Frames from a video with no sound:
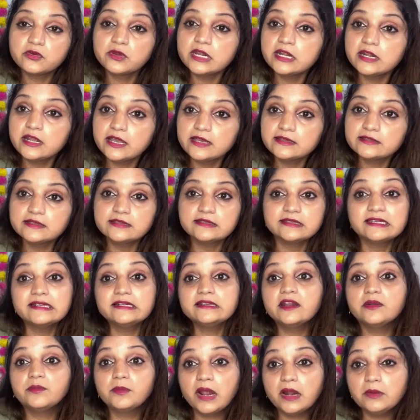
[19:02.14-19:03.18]
3 days in
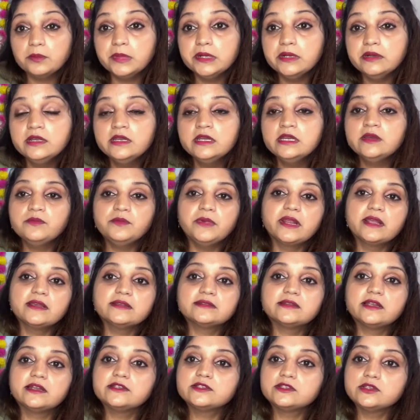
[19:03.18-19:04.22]
Sydney and Melbourne,
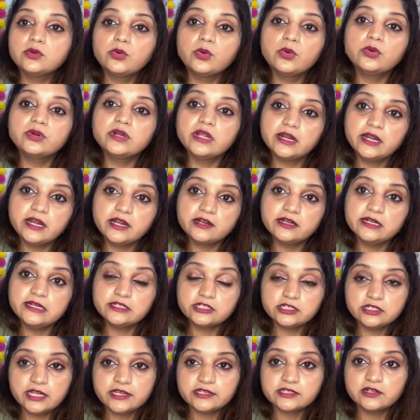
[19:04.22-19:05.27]
because there is no direct
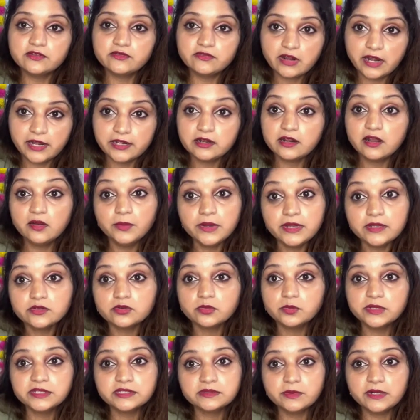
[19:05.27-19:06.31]
international flight coming
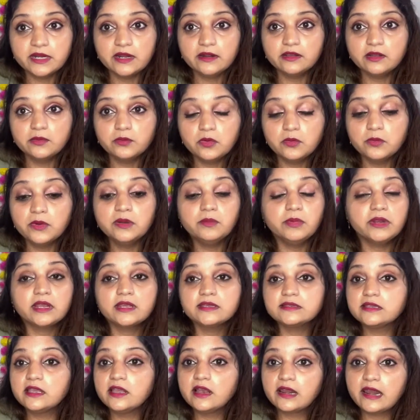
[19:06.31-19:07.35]
to Brisbane at the moment,
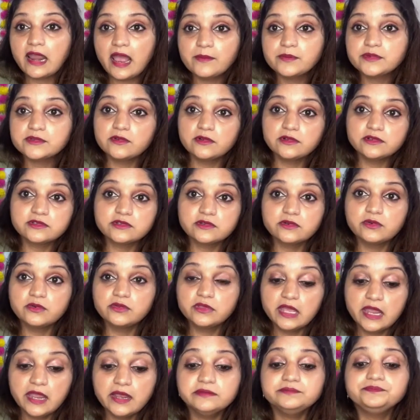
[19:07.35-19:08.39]
because there are caps
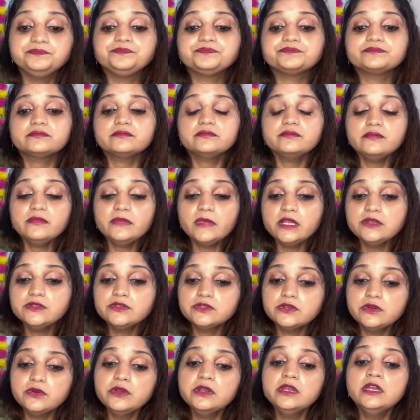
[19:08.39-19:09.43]
also there.
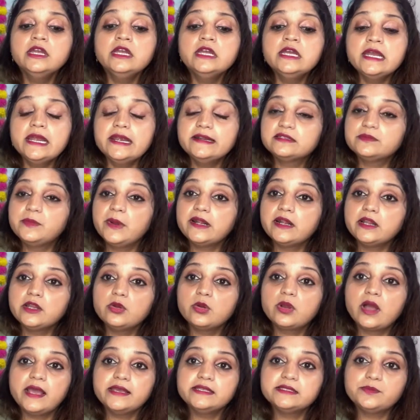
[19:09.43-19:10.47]
So it's better
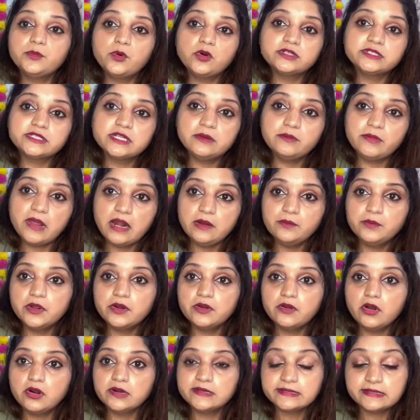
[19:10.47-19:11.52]
you guys book till
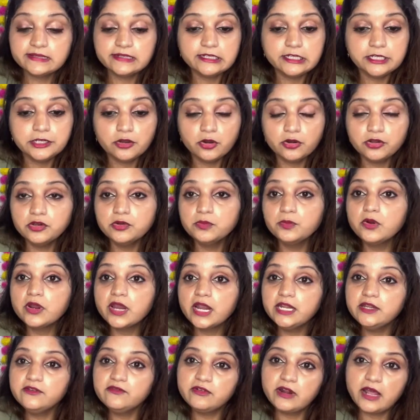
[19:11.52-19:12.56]
Melbourne or Sydney, or you
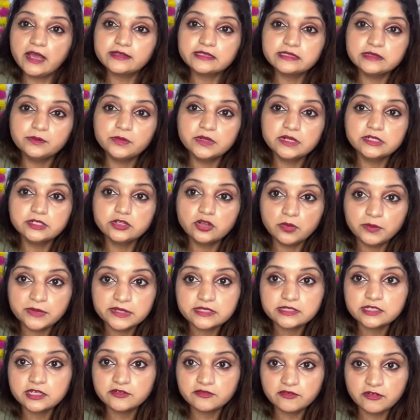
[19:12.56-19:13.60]
book any flexible
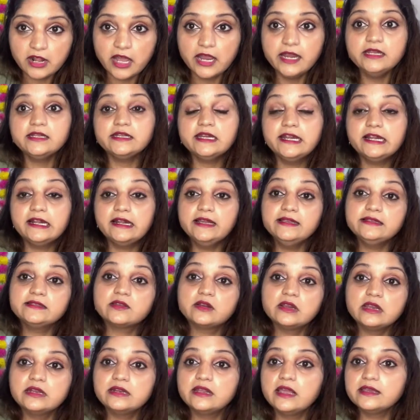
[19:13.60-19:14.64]
domestic flight at
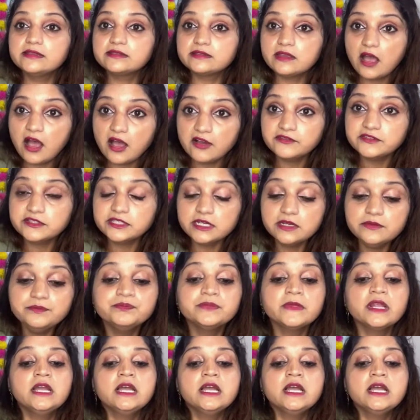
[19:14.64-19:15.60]
least 3 days after.